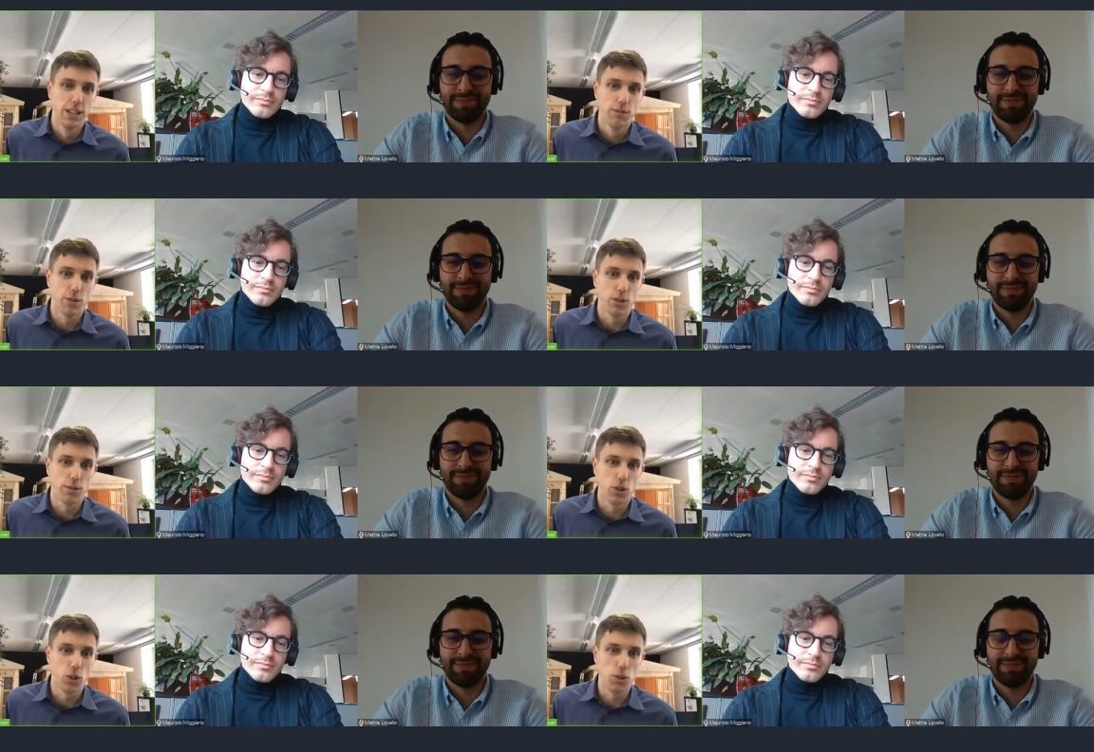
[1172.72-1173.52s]
Speaker 1: for for
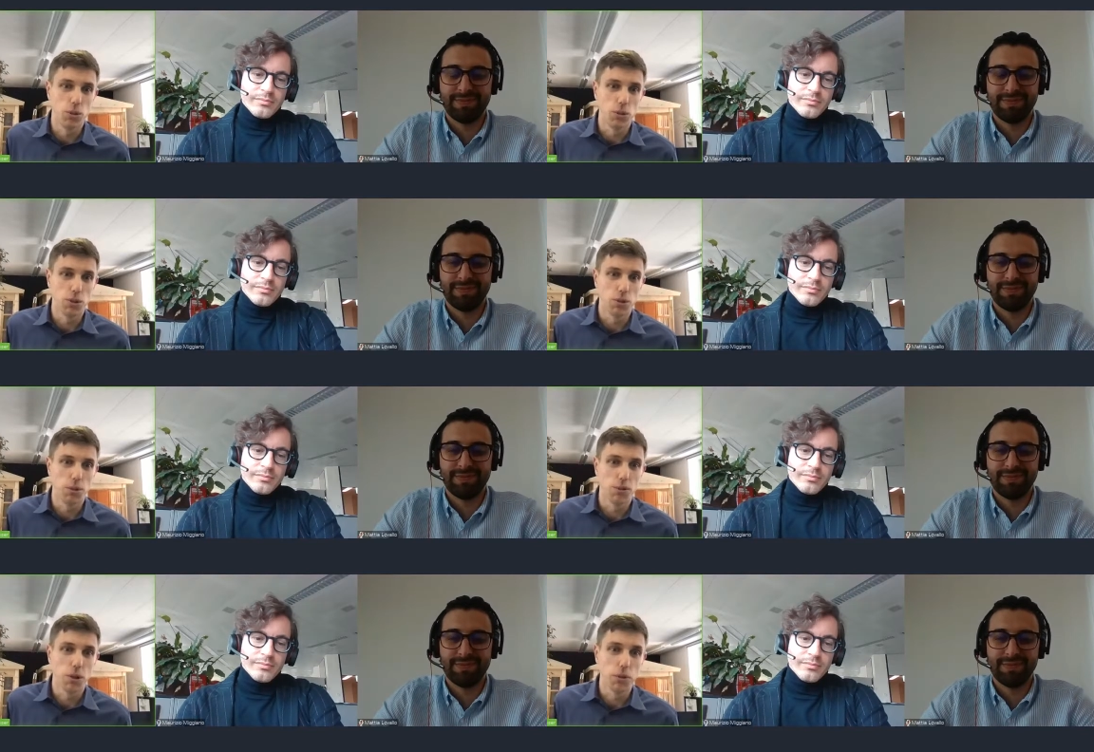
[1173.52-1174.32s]
you to
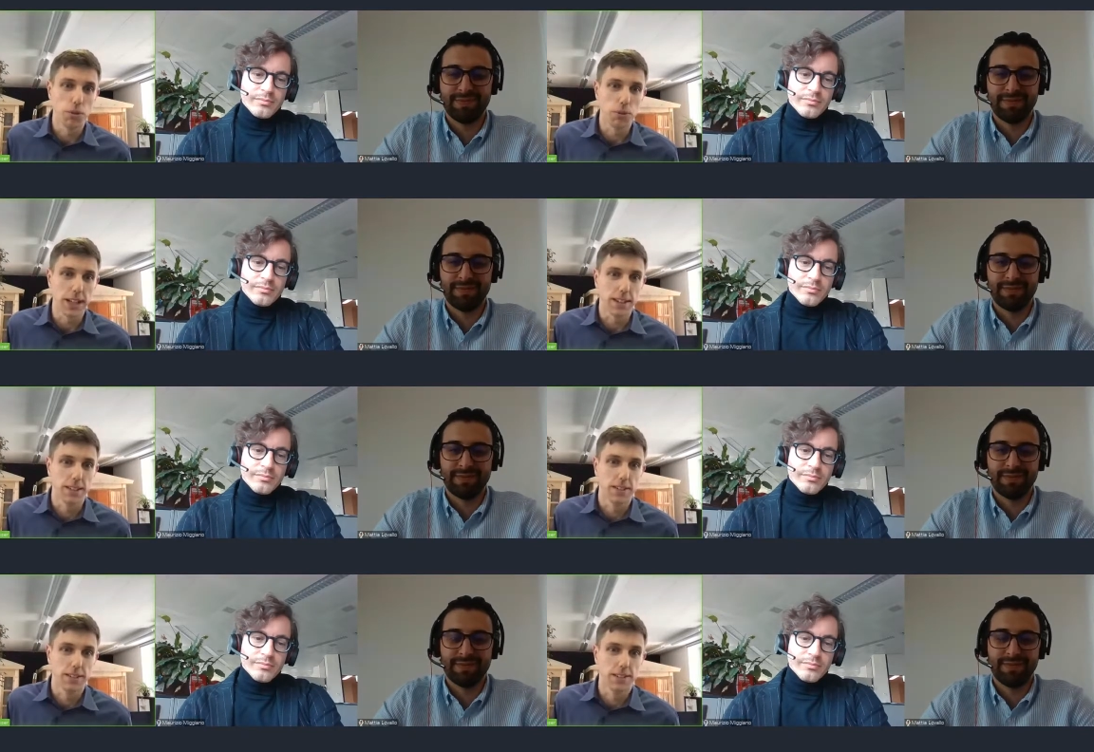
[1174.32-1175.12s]
go through that?
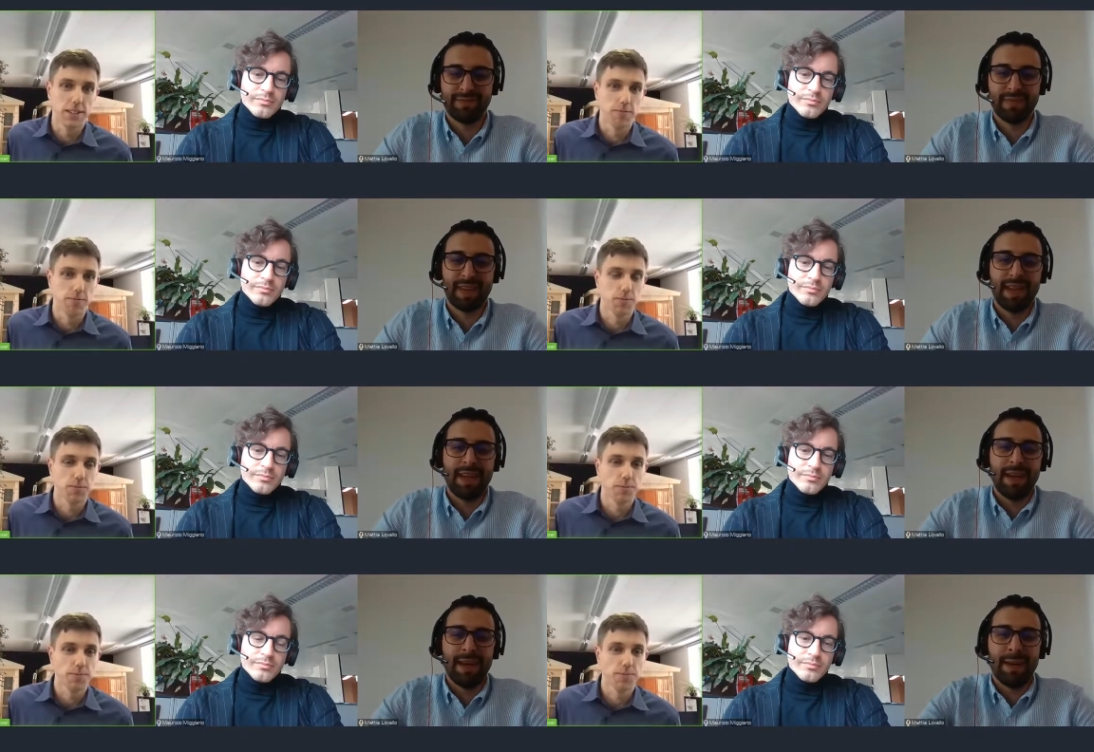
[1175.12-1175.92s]

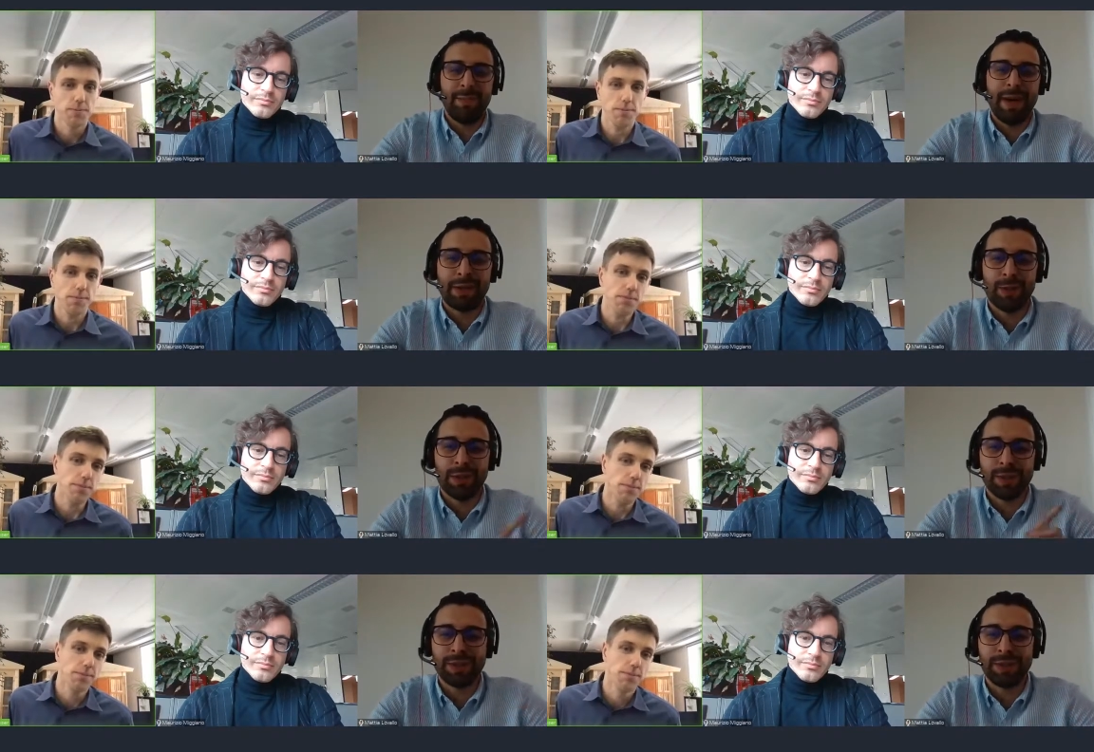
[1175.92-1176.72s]
Speaker 2: Marco, it
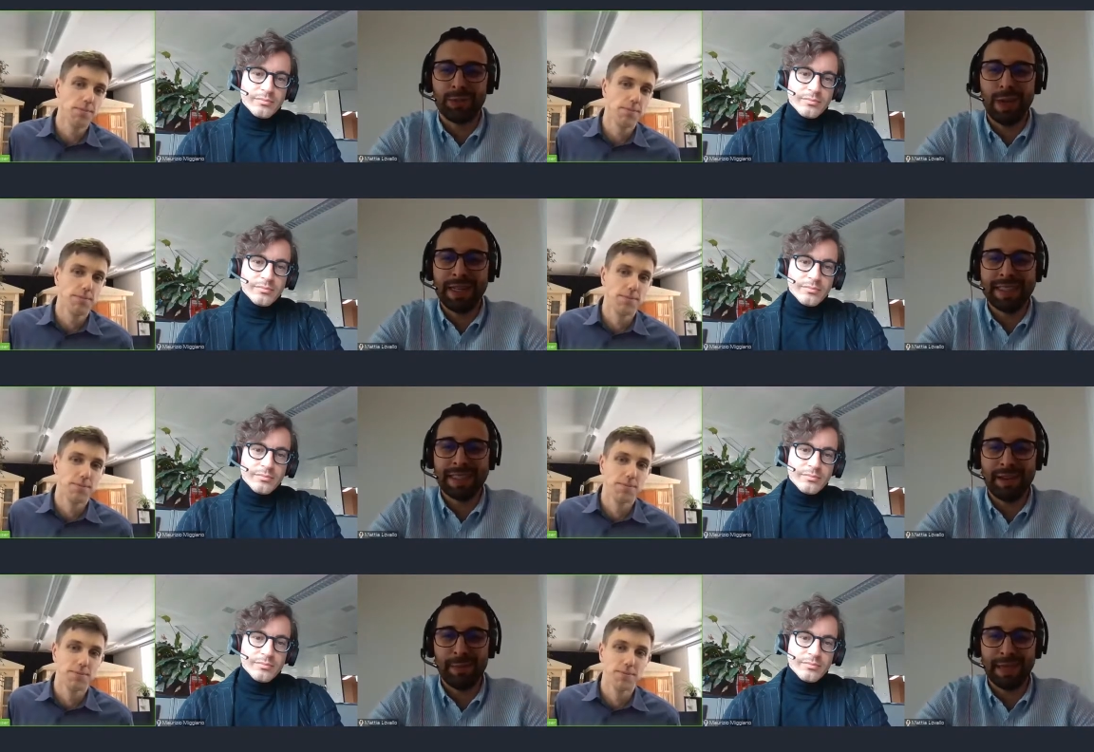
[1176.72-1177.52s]
was not
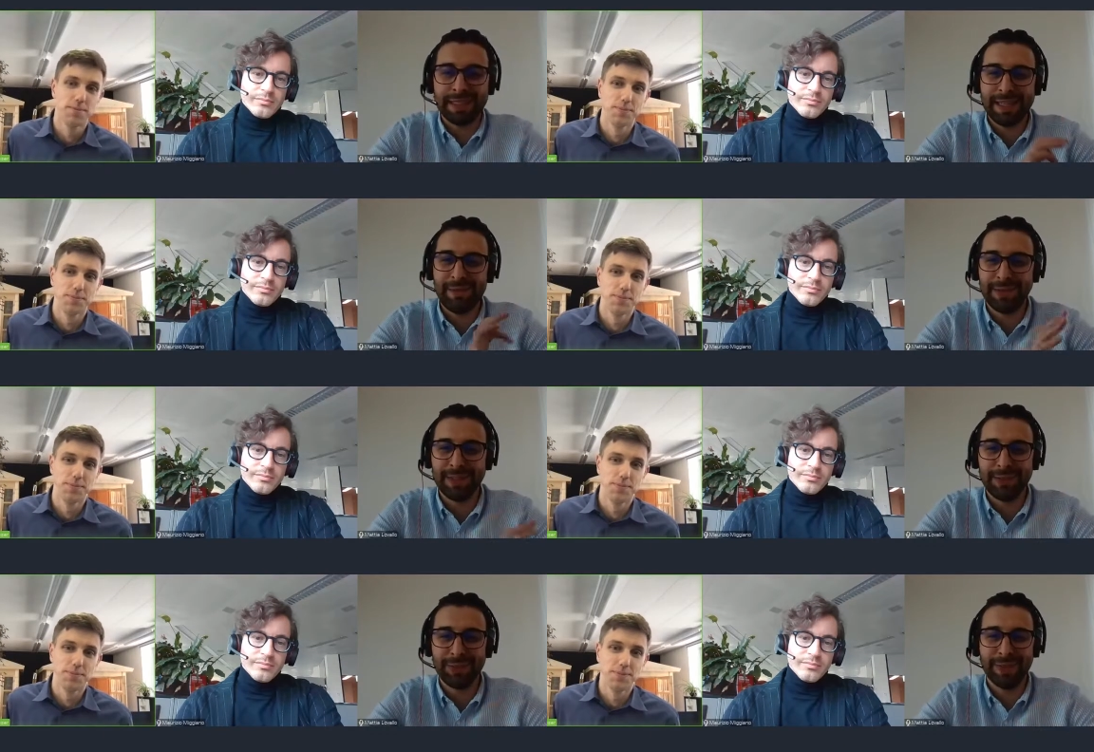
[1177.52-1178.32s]
27, but
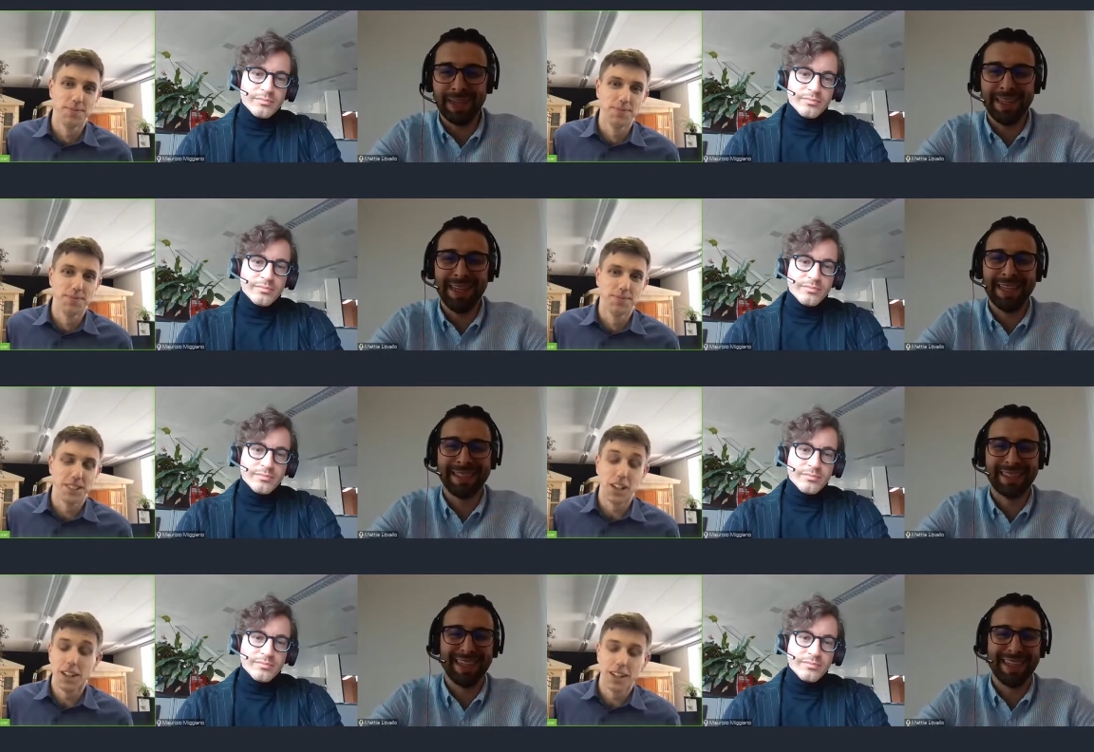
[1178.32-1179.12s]
72. Huh? Let's,
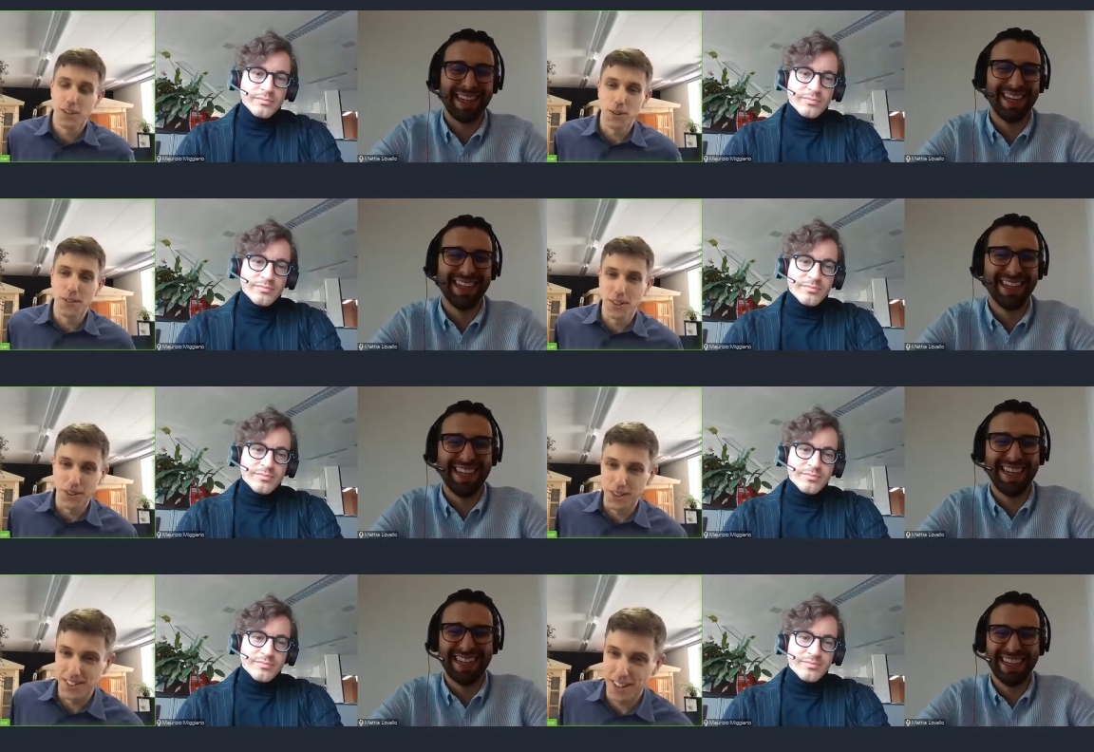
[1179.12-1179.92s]

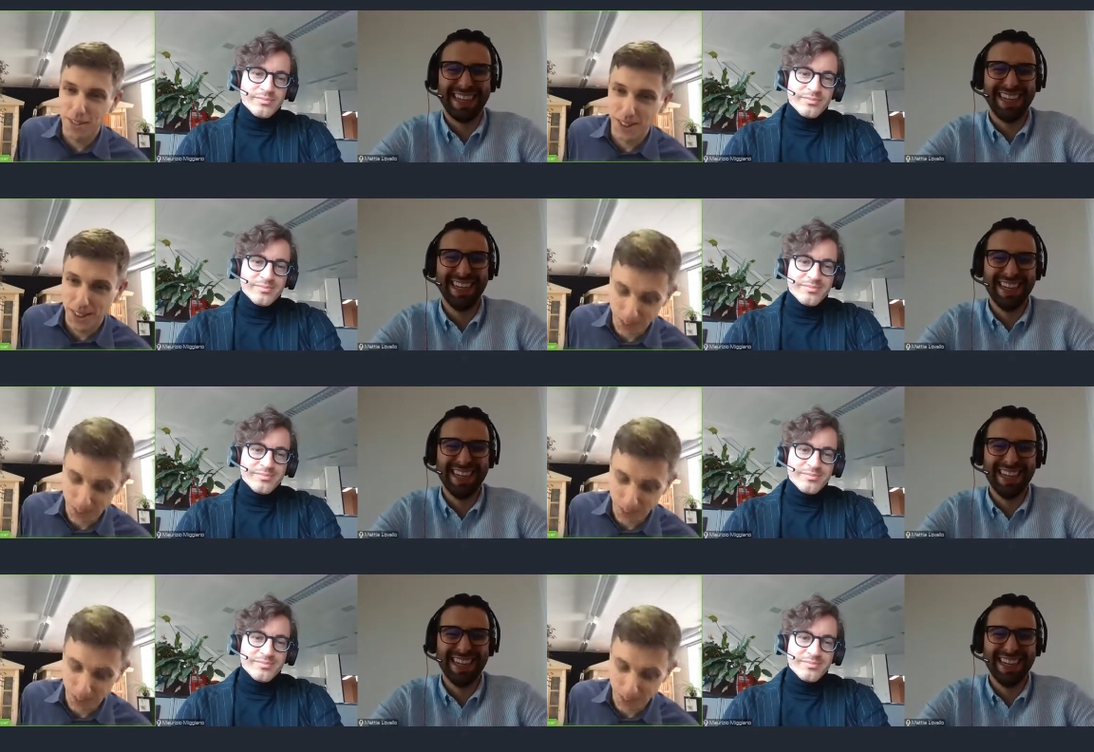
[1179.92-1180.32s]
uh,